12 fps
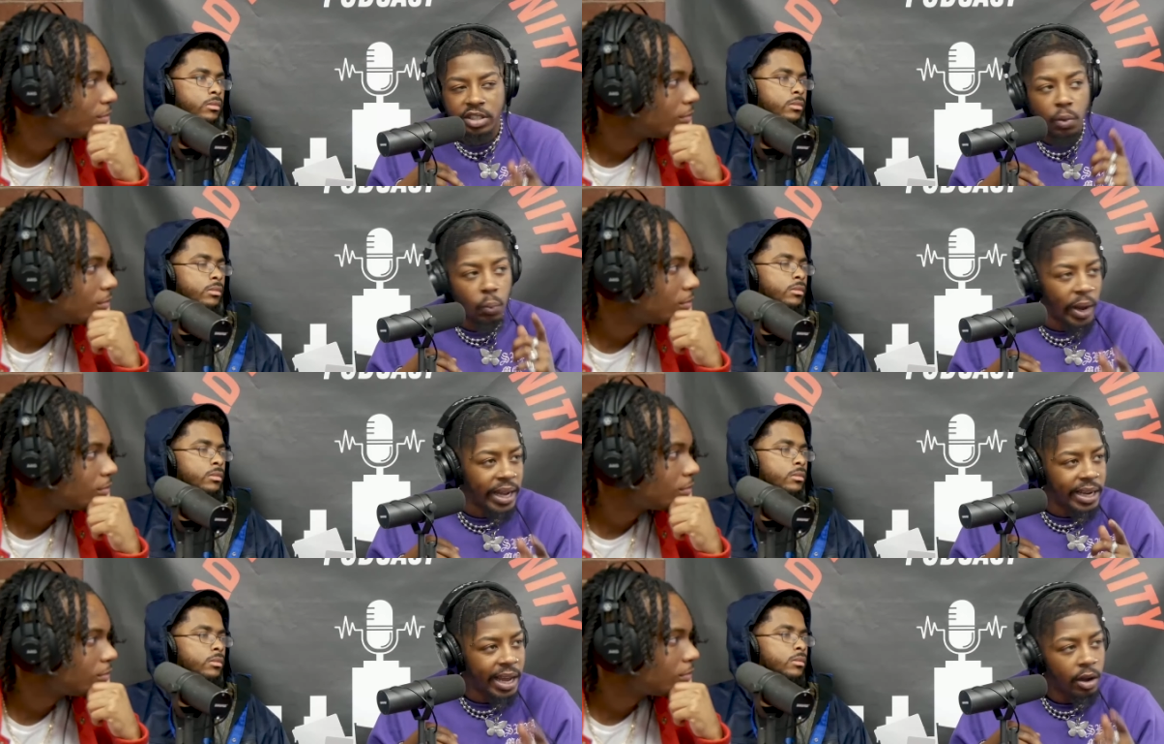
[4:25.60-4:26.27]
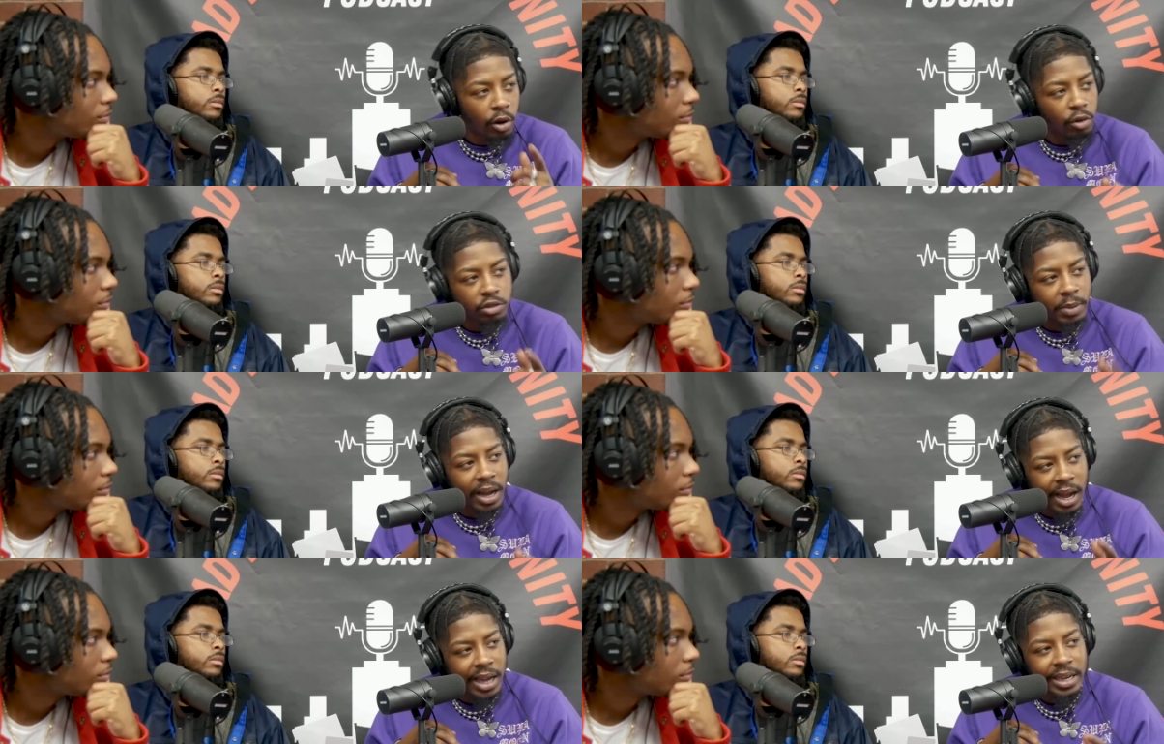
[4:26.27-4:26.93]
Speaker 1: there's a weight that holds
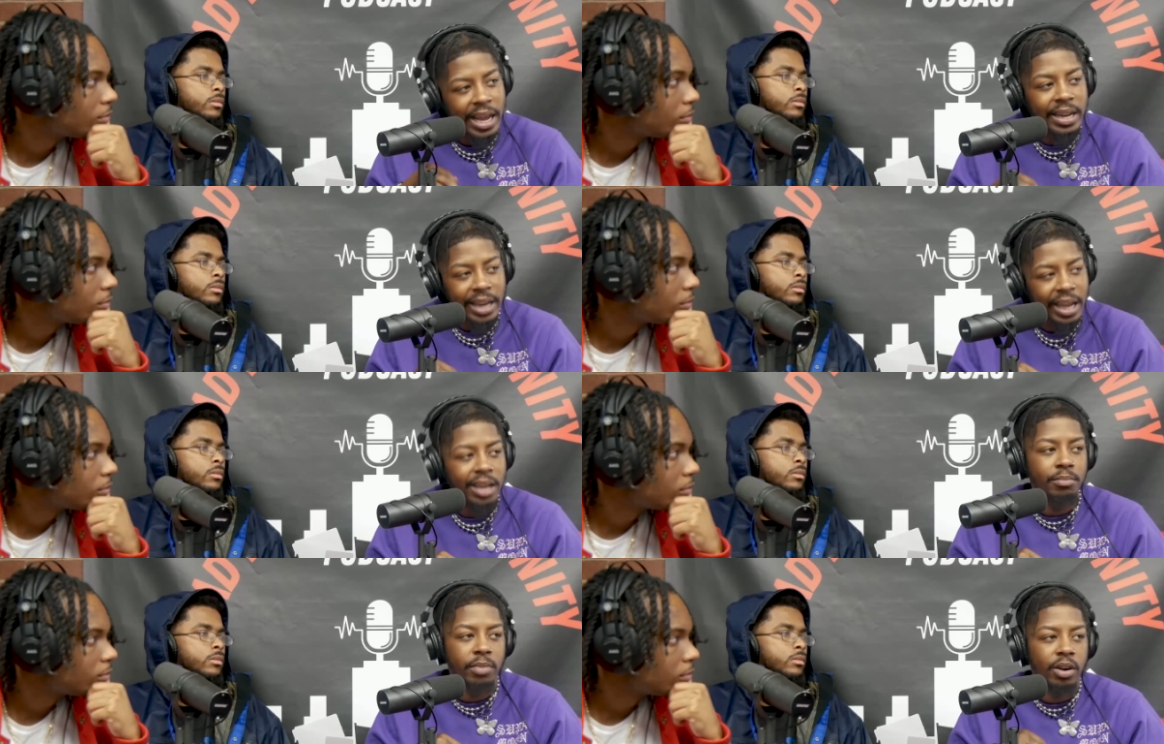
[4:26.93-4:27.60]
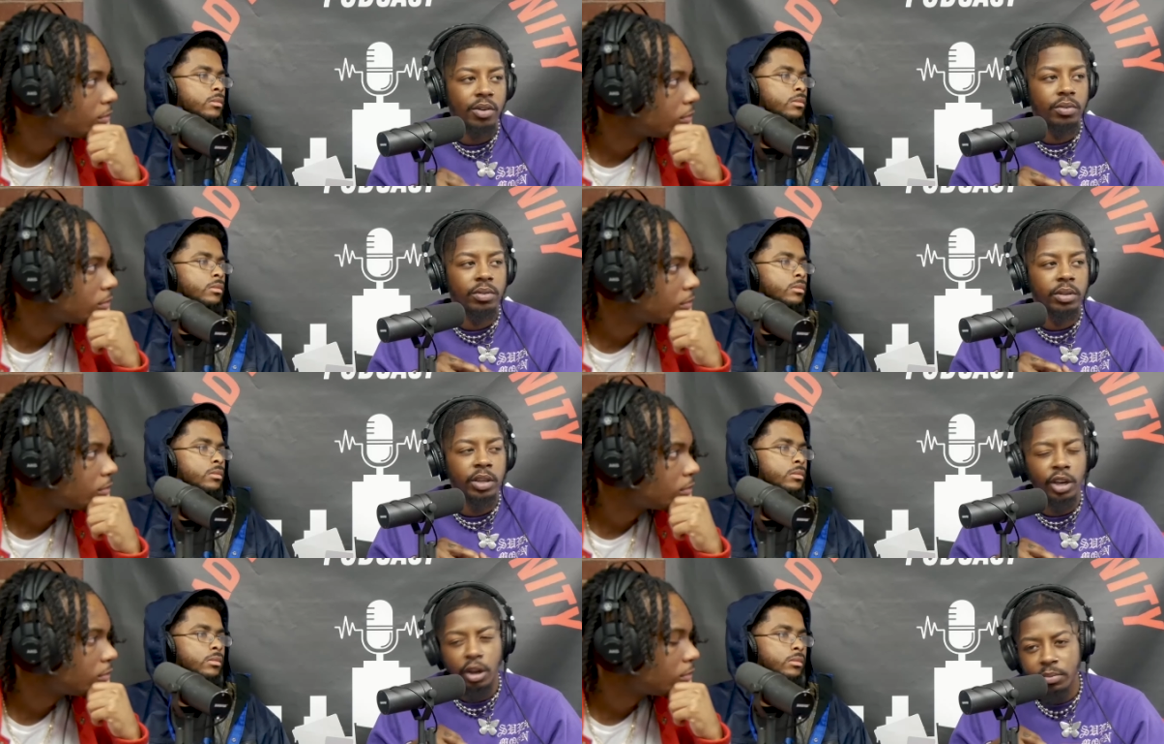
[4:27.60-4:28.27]
behind that name, bro. Yeah.
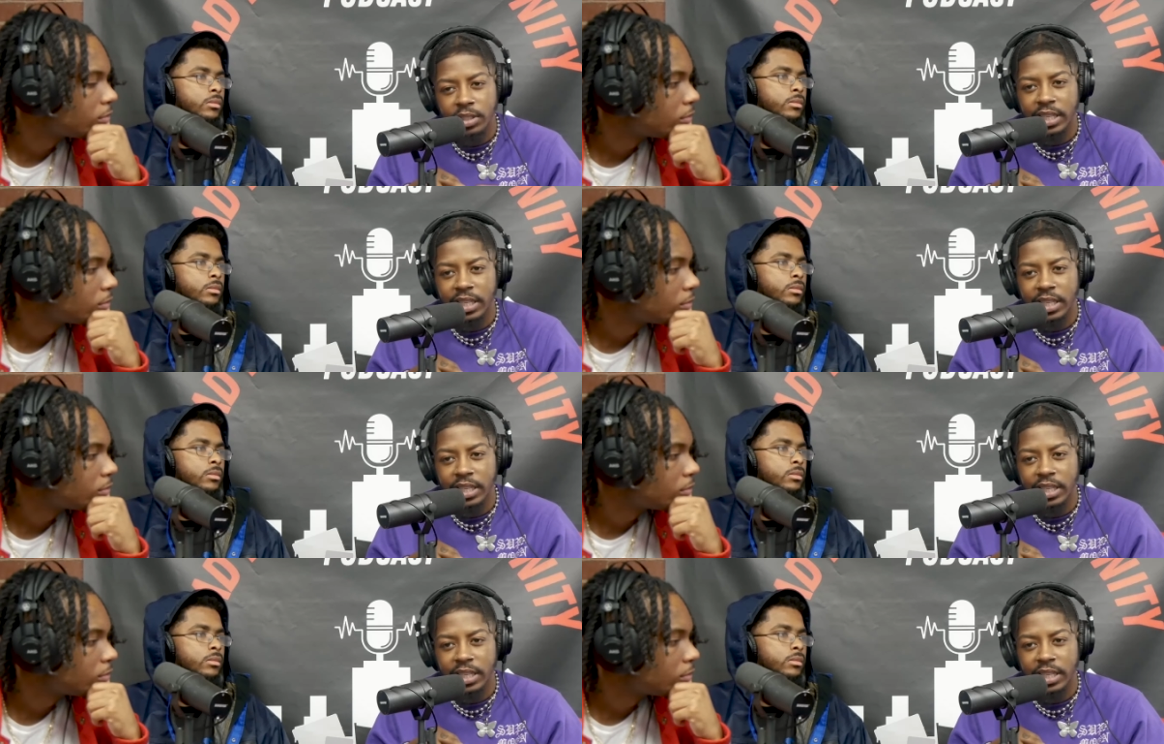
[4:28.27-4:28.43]
You know what I'm